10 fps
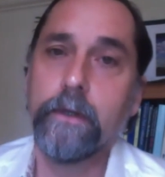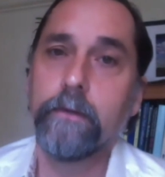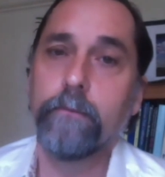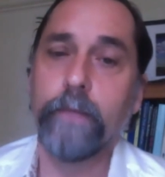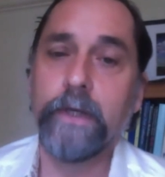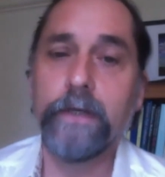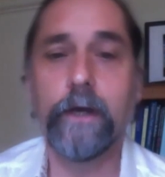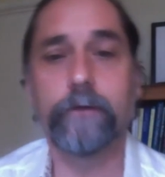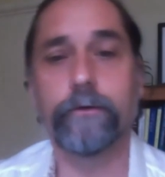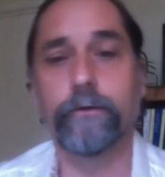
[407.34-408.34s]
many
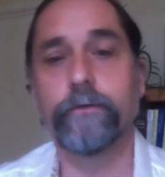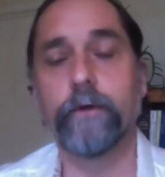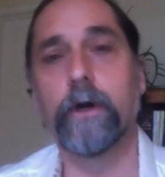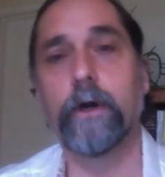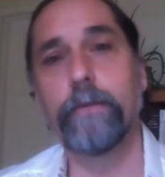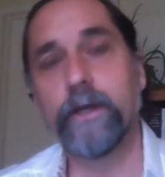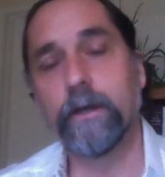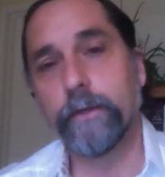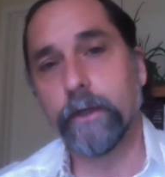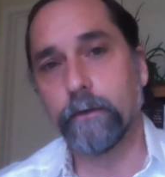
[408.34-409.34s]
doctors are
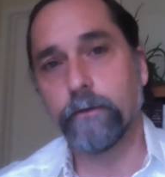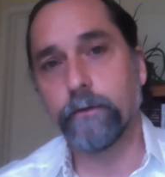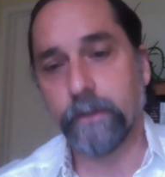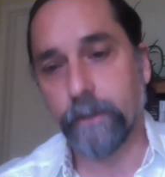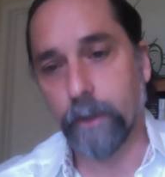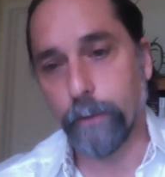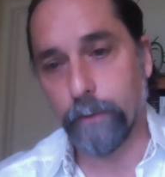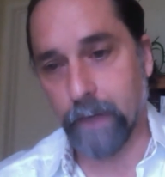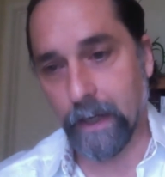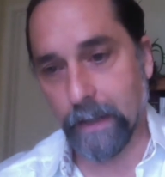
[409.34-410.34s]
becoming increasingly
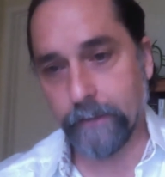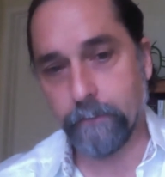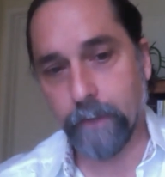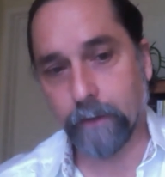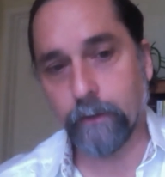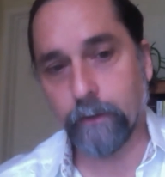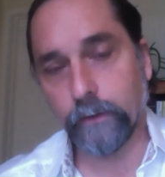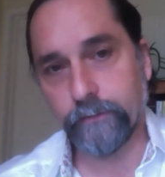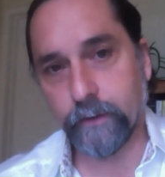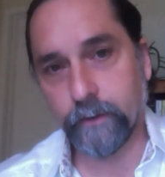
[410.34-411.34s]
open-minded about
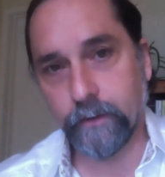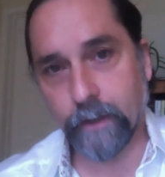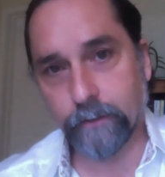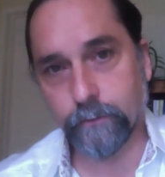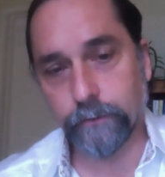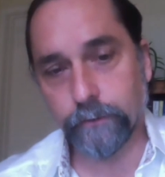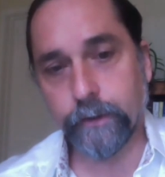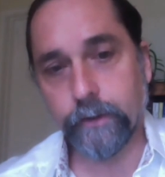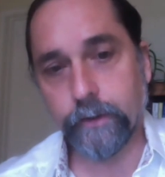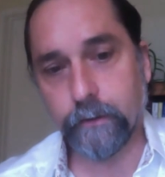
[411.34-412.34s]
holistic and natural
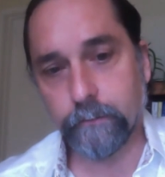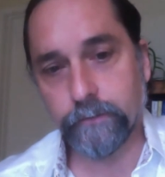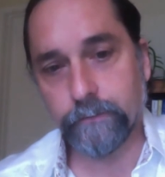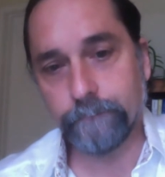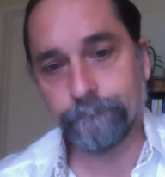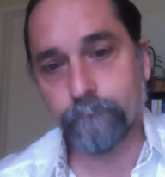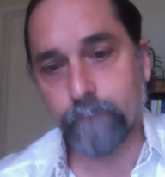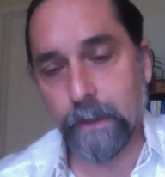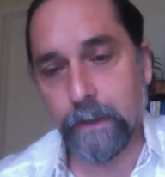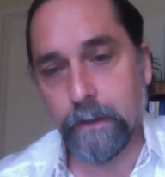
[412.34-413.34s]
alternatives,
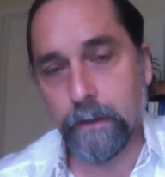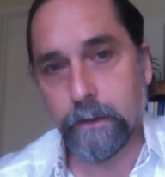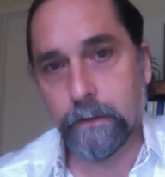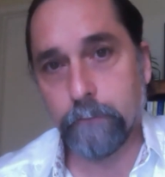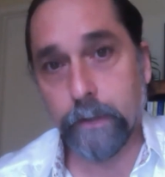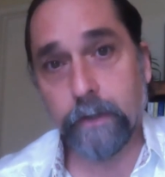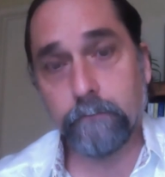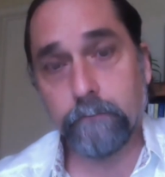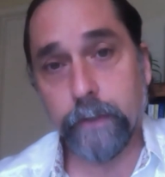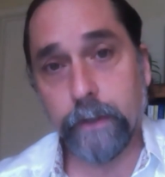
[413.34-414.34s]

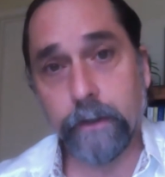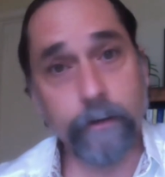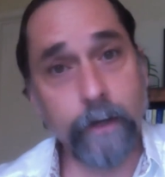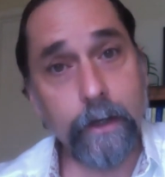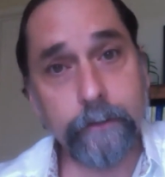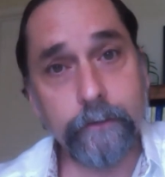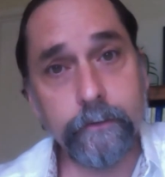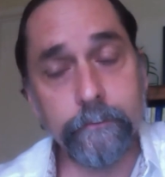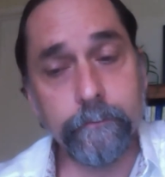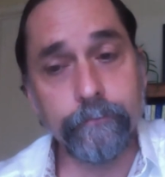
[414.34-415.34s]
but many are not.
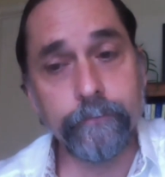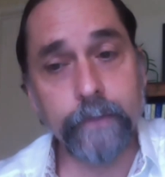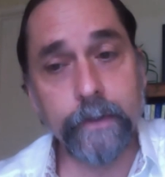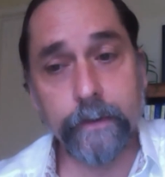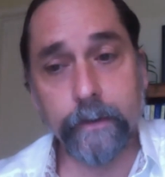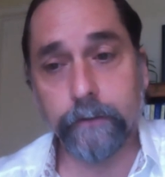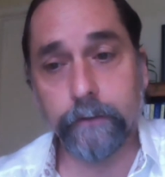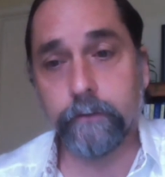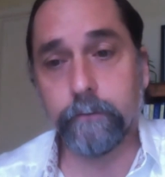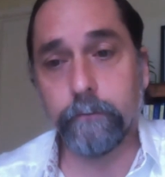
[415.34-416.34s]

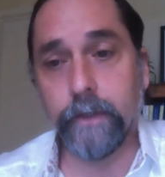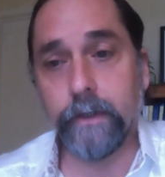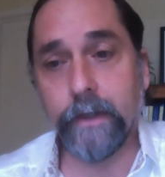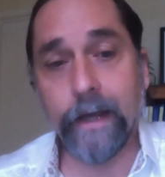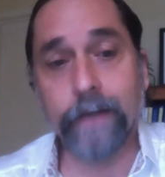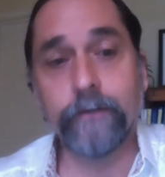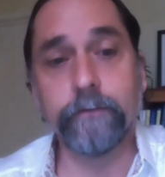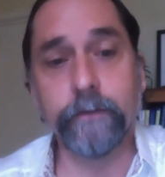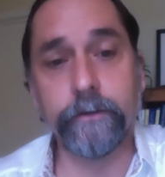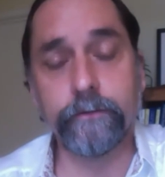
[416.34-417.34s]
And many
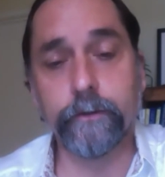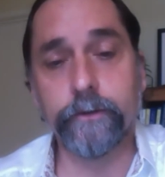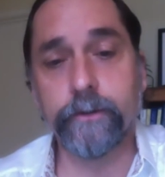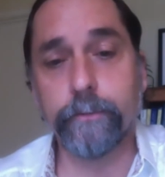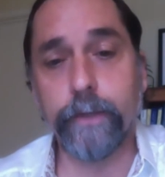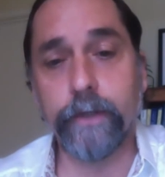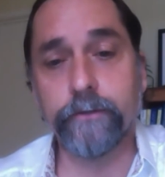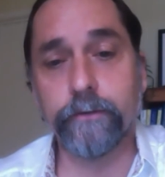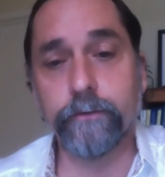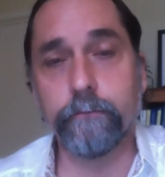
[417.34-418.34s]
actively discourage their
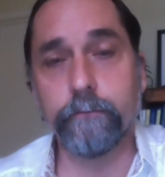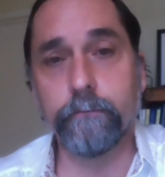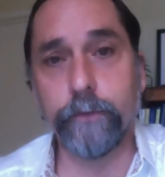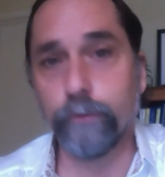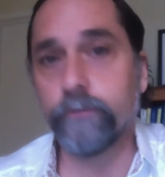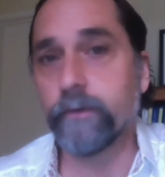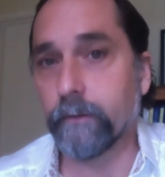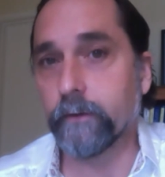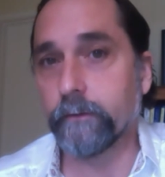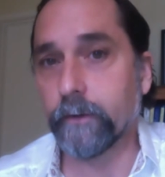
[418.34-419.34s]
patients from using
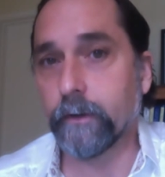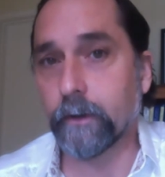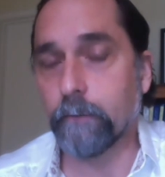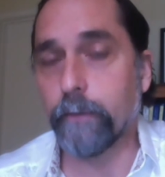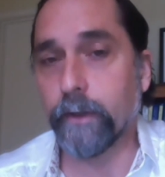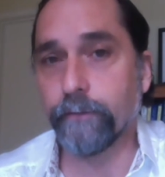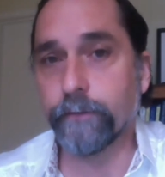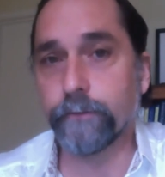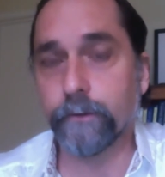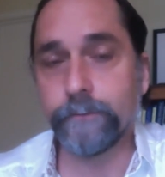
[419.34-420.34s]
things that are
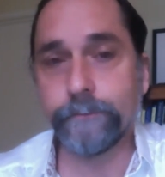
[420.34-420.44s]
beneficial.